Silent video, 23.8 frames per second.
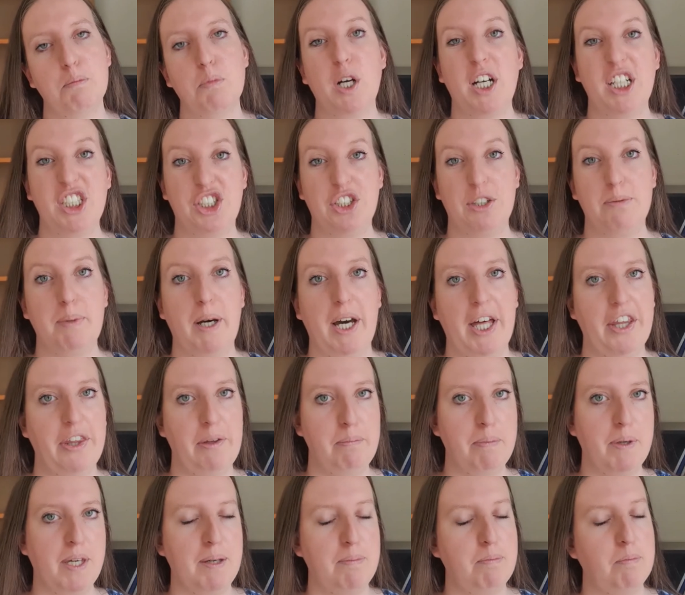pressured by other
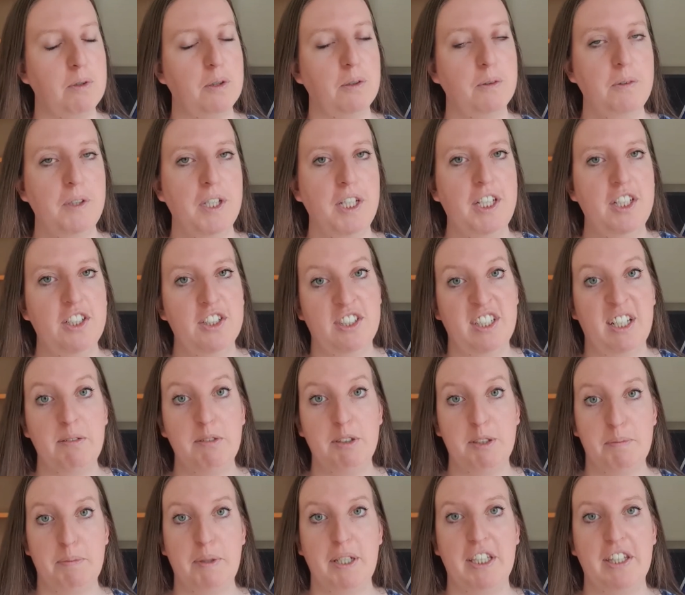people. So that
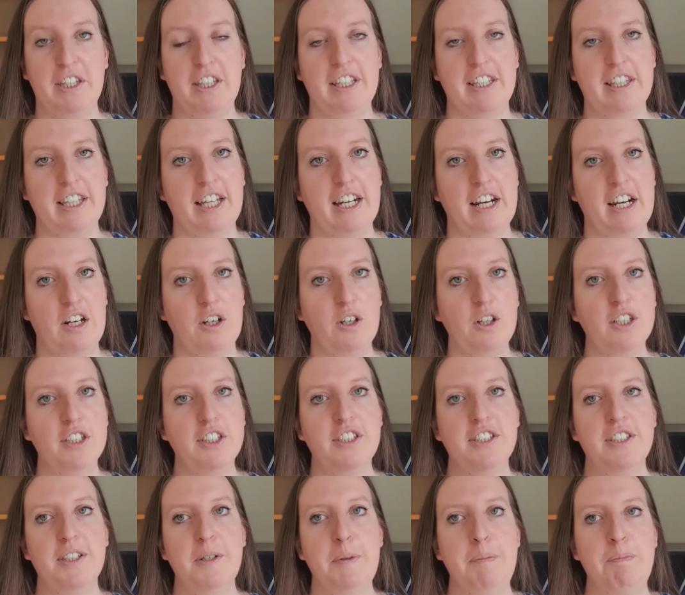was a big thing that I learned.
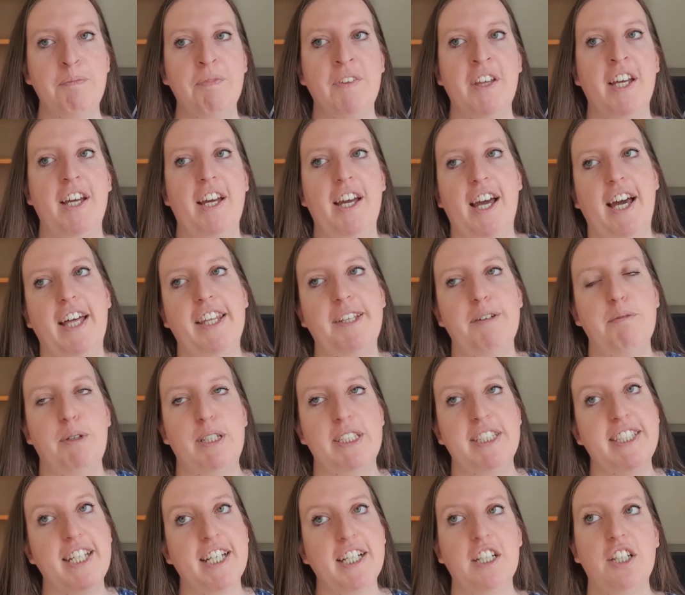And then
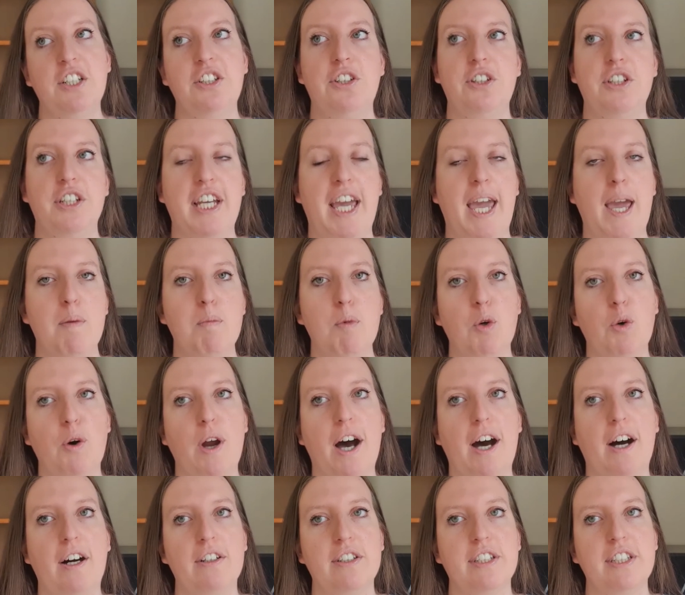when second year came
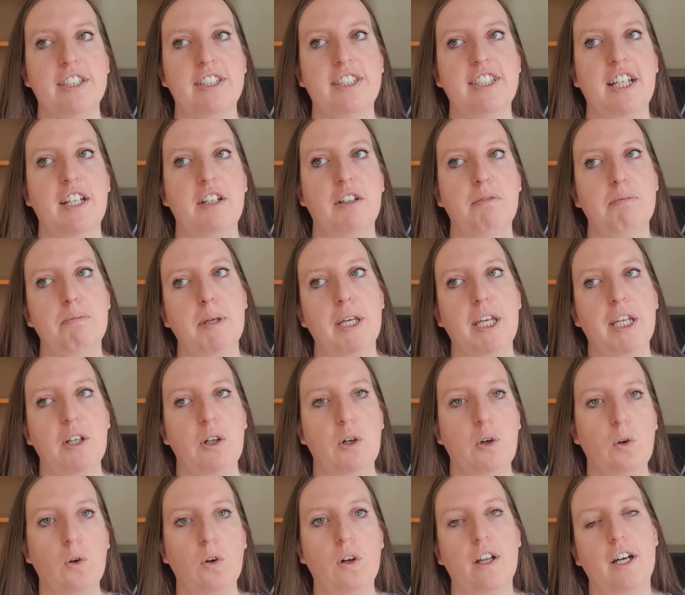around, instead of being
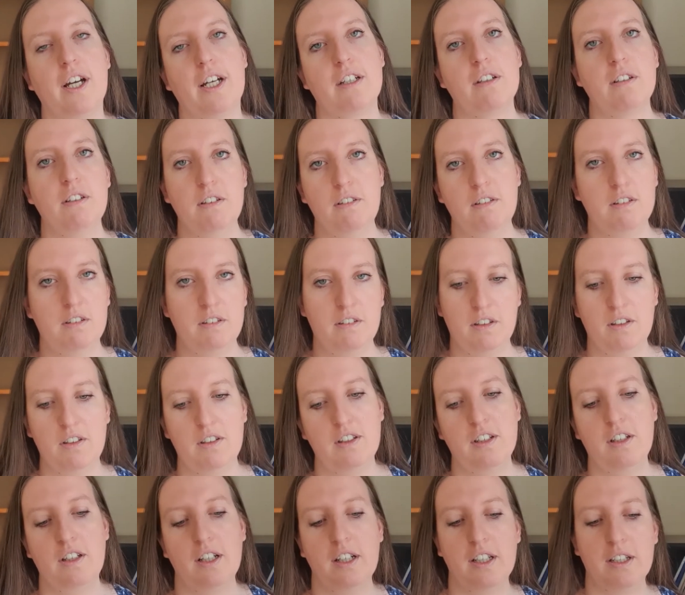all like,
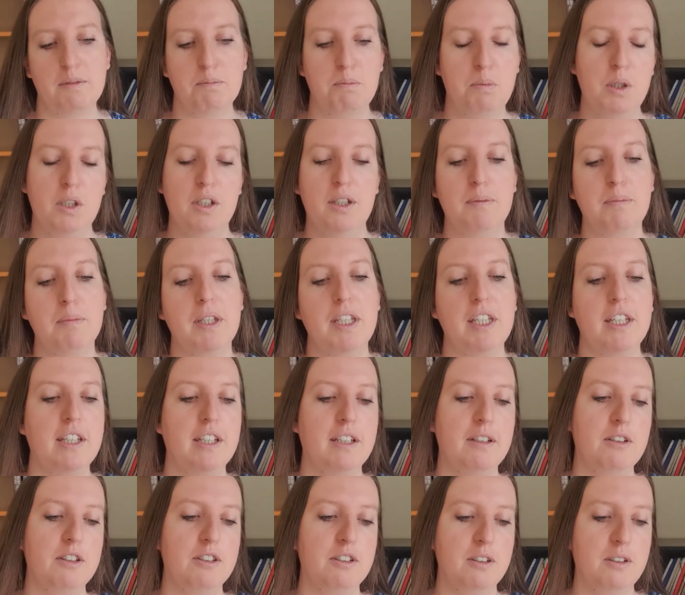like poor
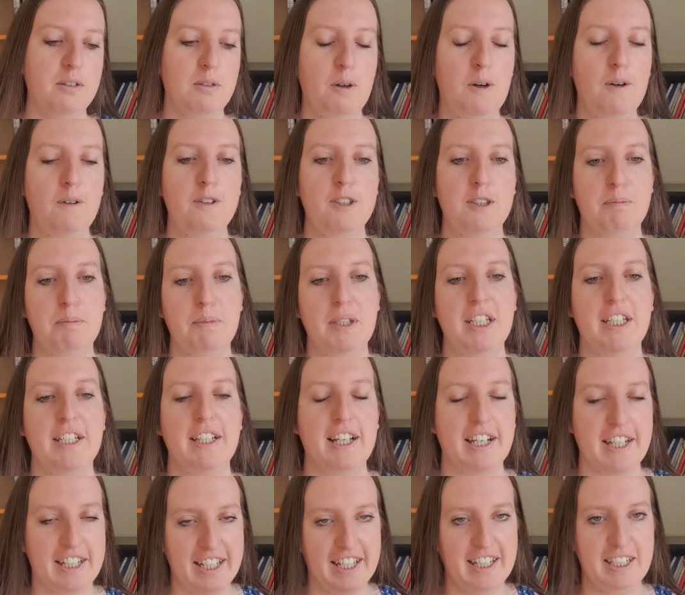me, woe is me,
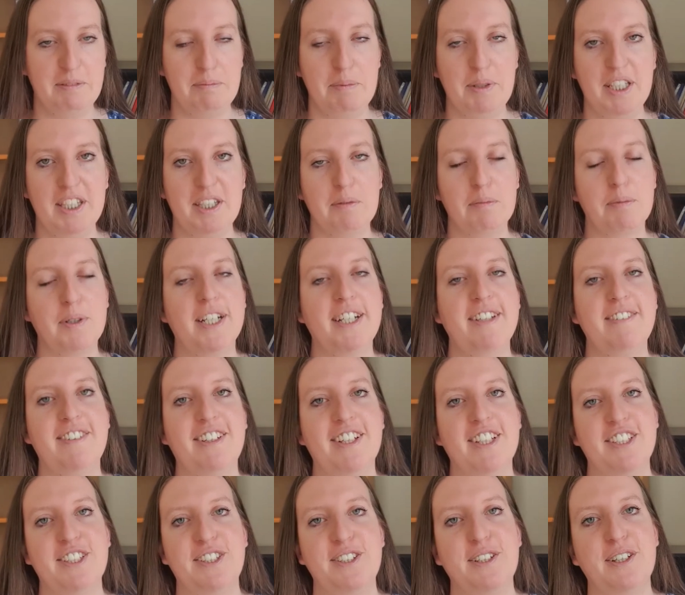like I'd been the
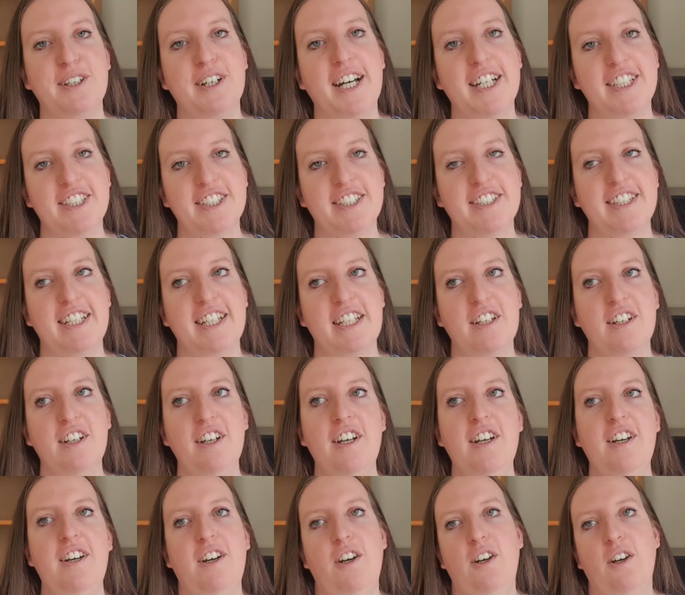previous year, I just said,
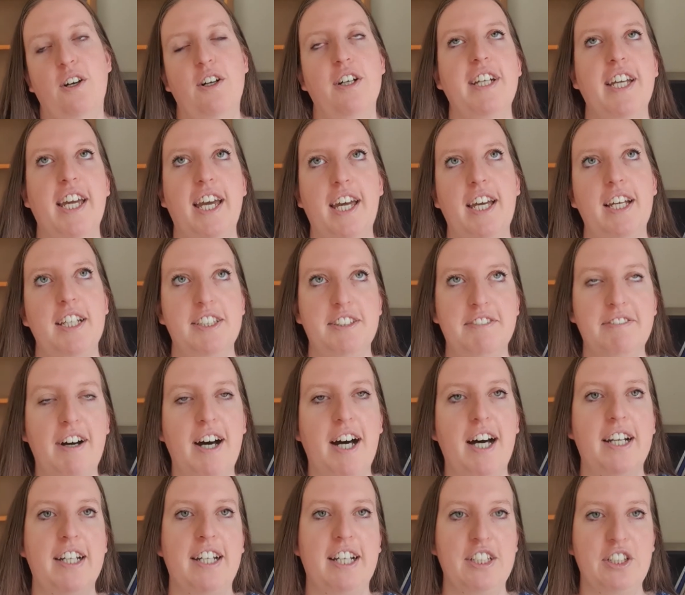okay, it's
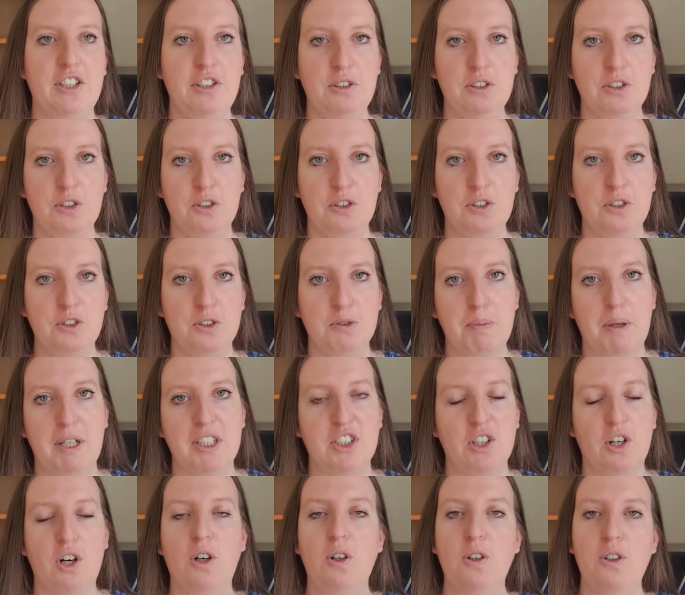fine, like you spent
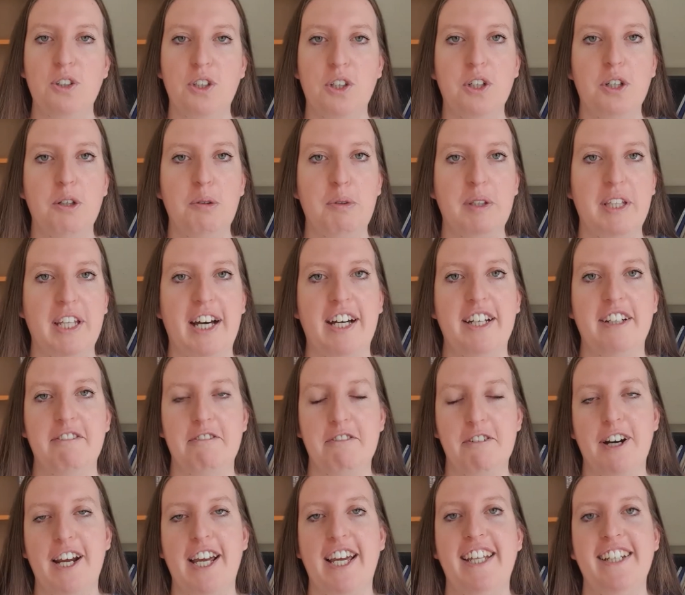a whole year without a
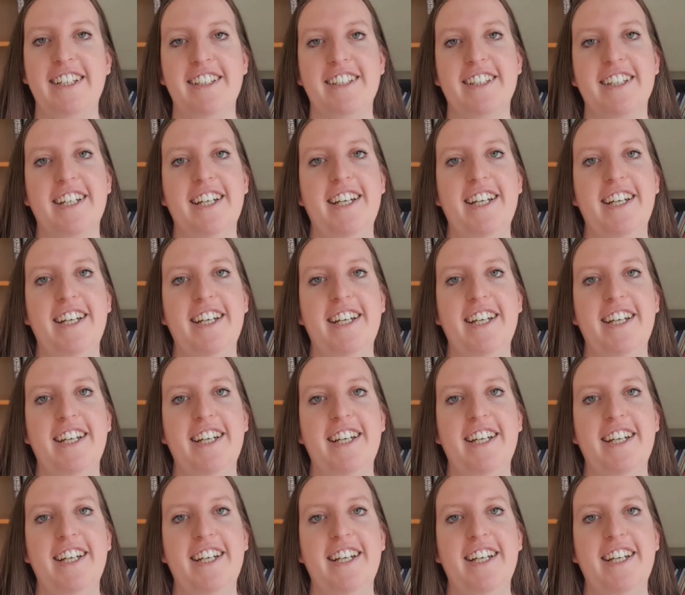friend,